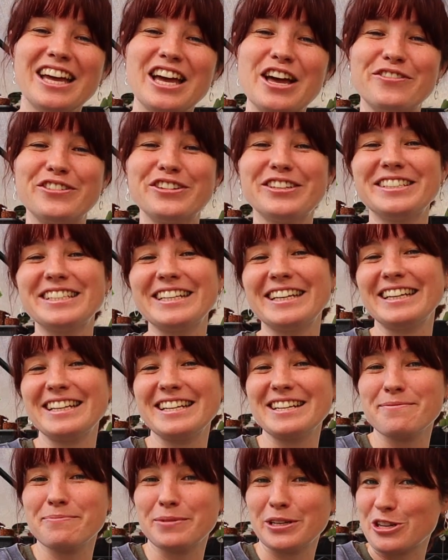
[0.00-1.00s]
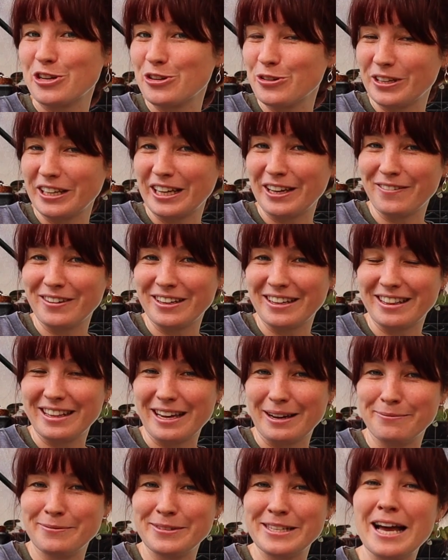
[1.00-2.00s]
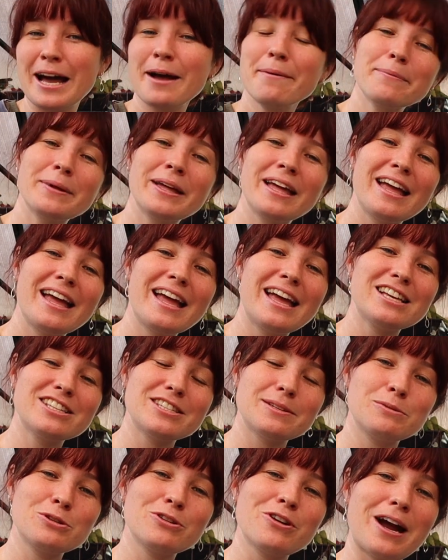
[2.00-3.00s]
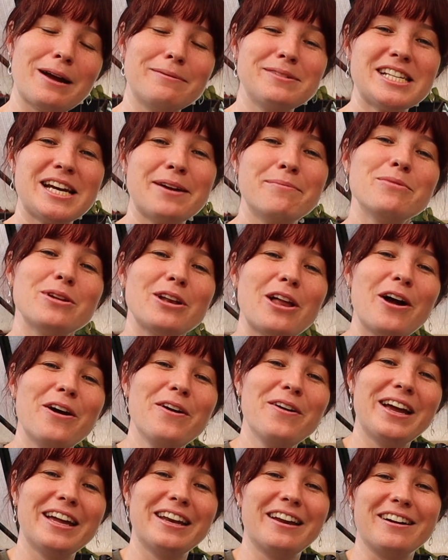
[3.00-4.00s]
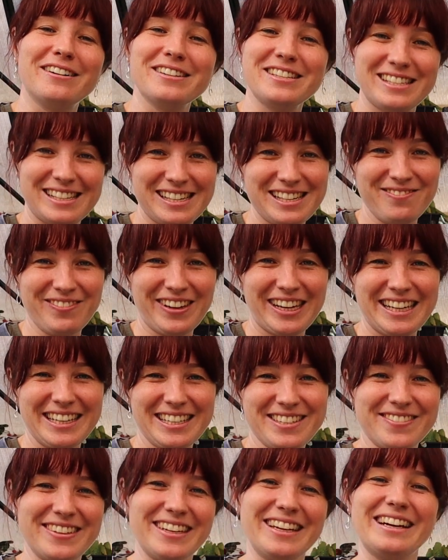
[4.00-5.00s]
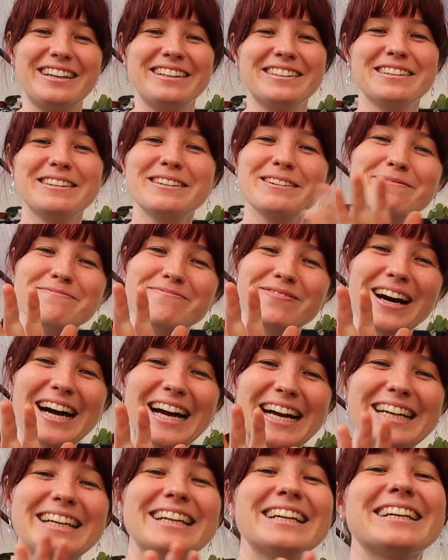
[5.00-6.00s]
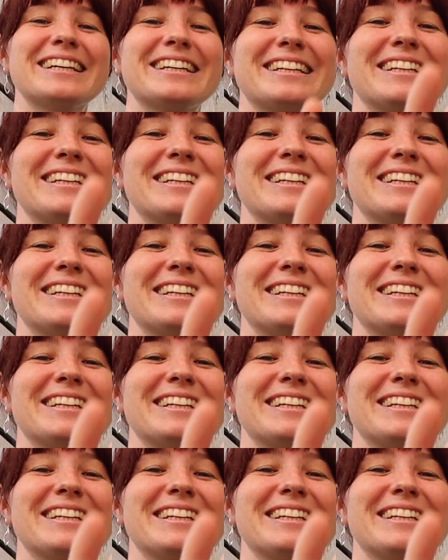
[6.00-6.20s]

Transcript: If you did, be sure to give it a thumbs up, subscribe down below, and I'll see you in my next video. Bye!